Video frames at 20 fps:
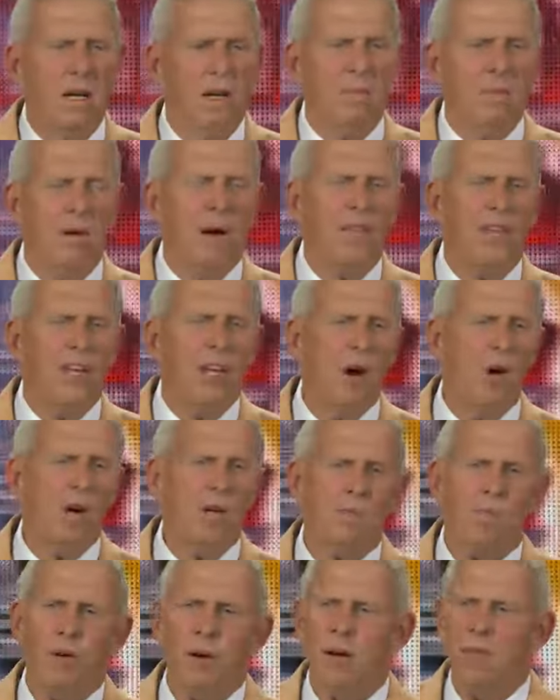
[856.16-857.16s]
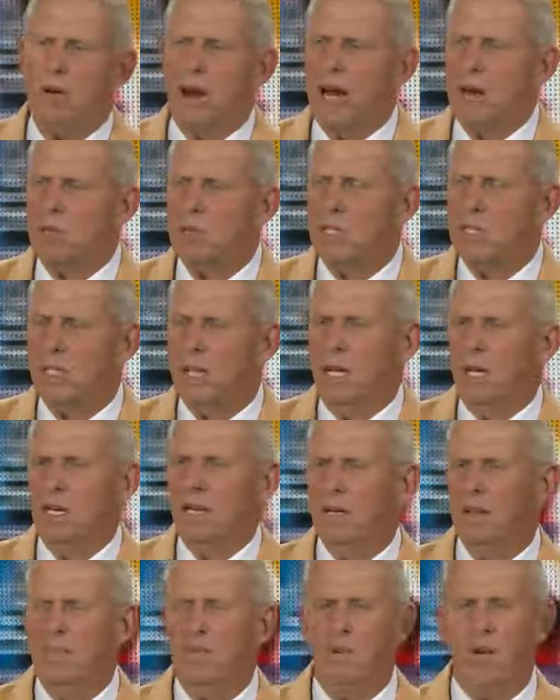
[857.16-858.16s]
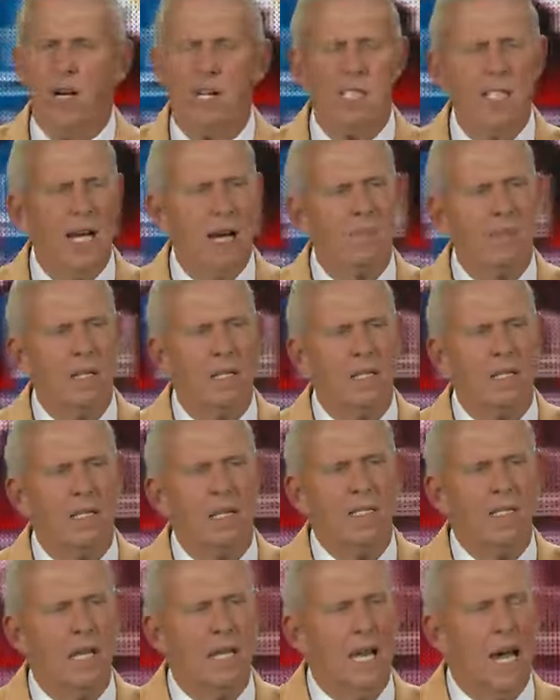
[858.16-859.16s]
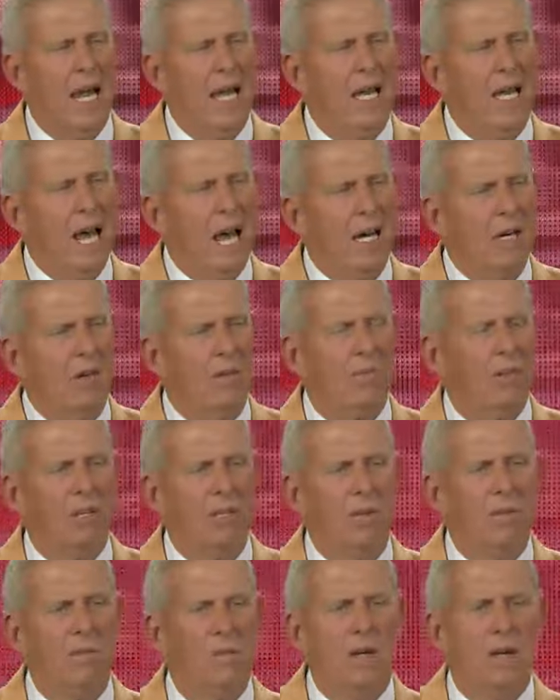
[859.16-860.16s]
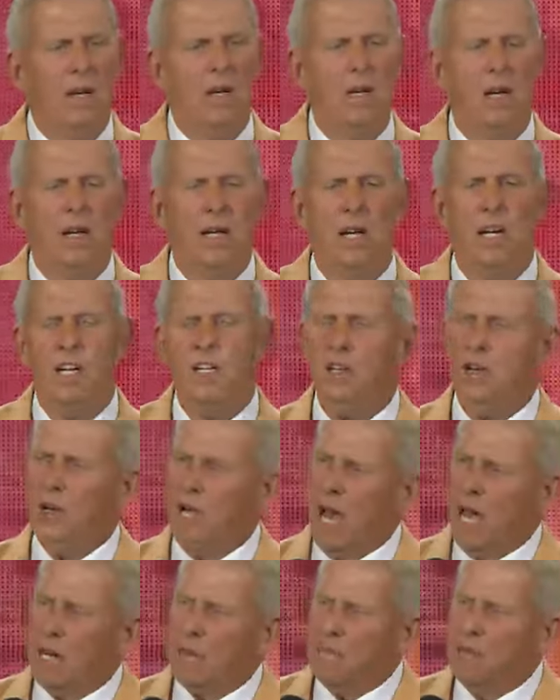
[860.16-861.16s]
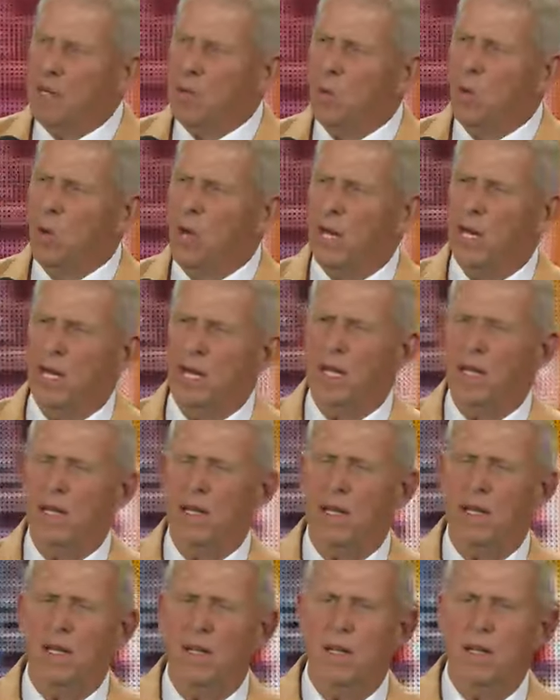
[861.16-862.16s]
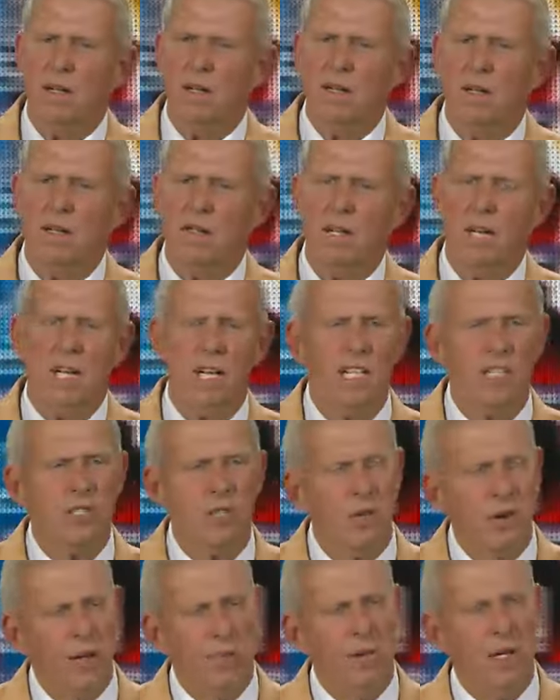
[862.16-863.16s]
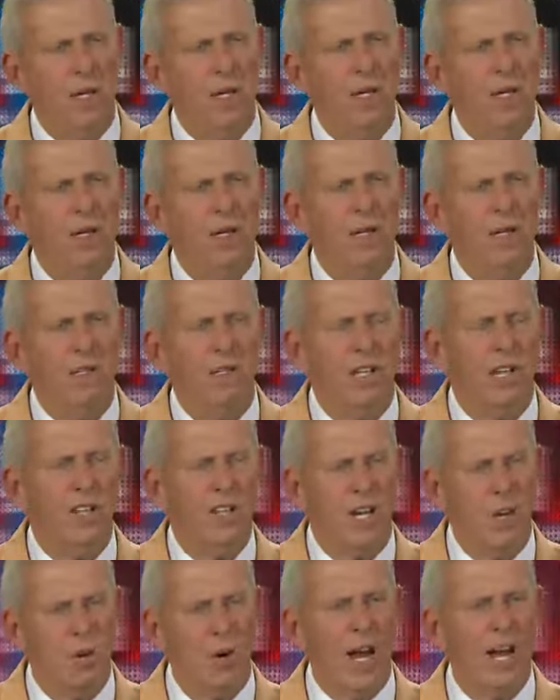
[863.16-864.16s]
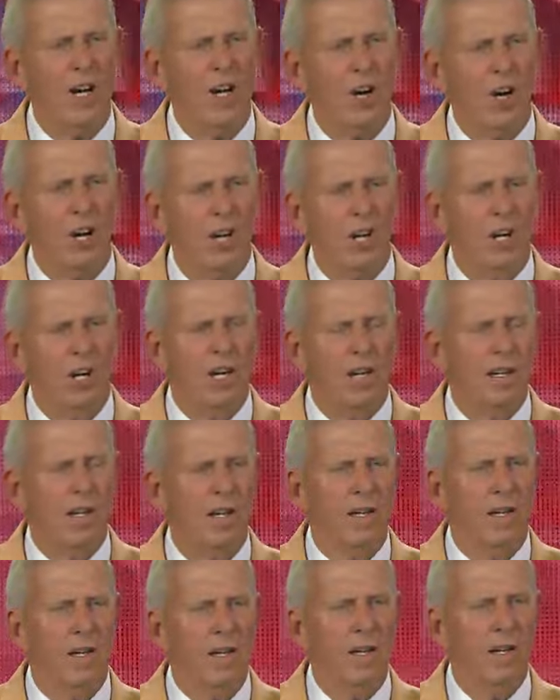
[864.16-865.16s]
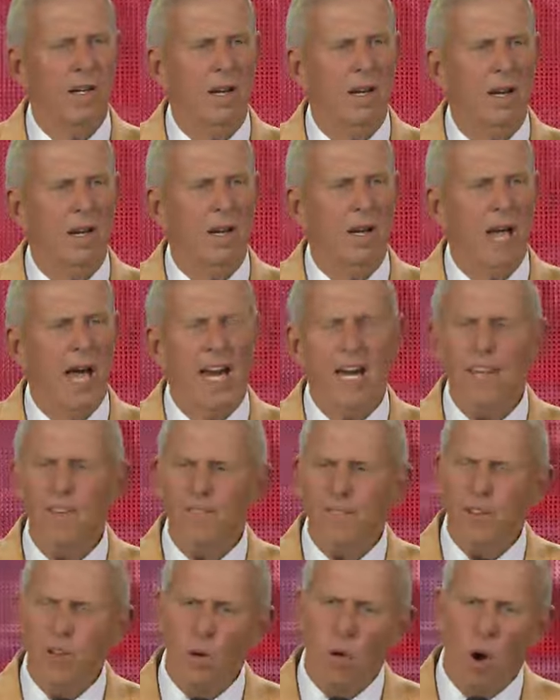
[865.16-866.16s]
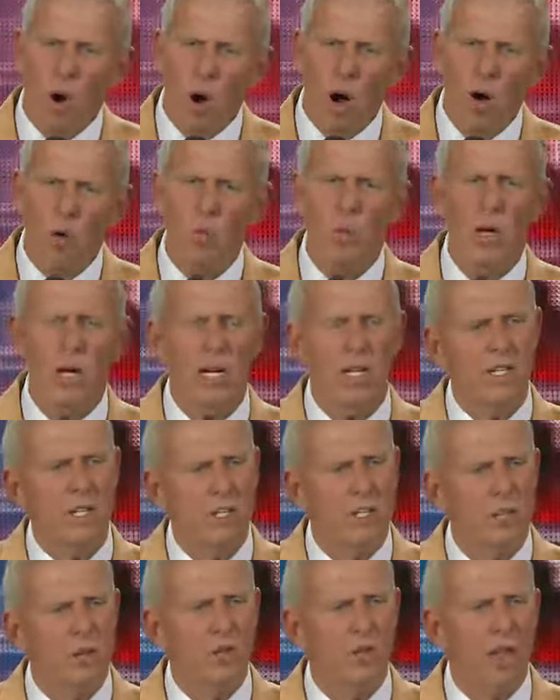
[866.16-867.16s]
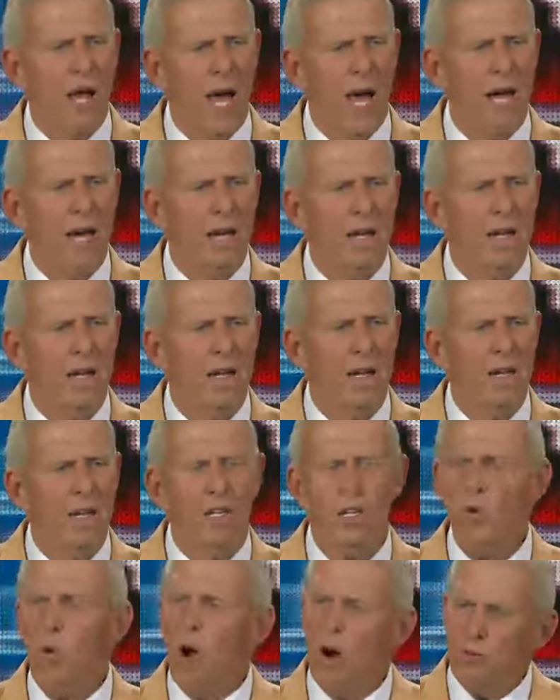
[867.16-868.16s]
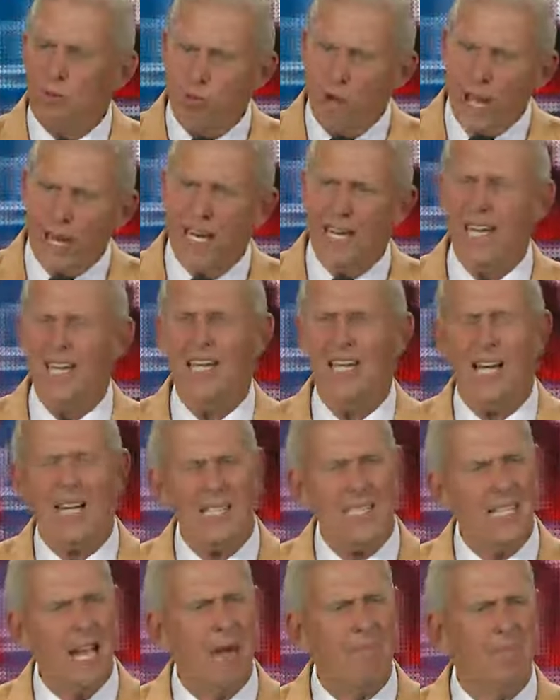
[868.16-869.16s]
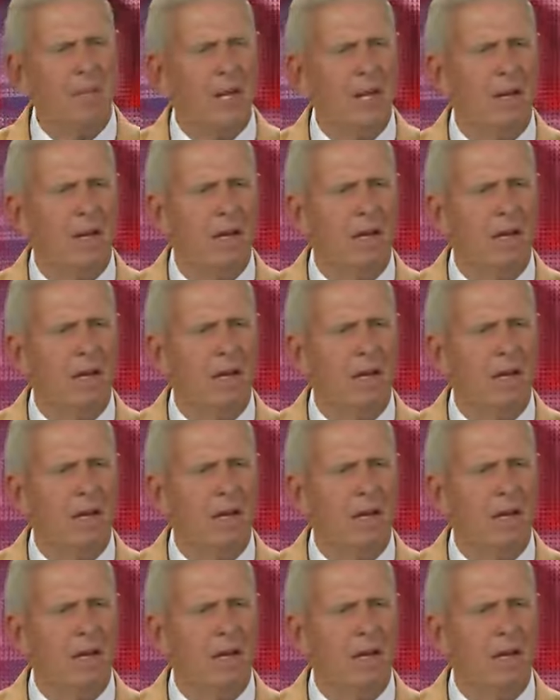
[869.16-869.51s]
but the only prerequisite for acceptance into that locker room is you got to be willing to contribute to the greater good. And if you are willing to do that, you are readily accepted.